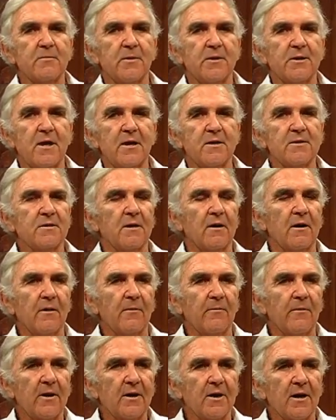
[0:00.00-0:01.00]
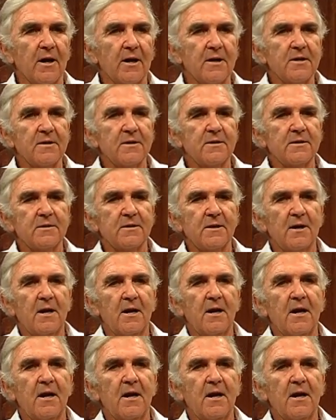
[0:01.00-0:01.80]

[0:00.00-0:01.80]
but thanks to a lot of regulations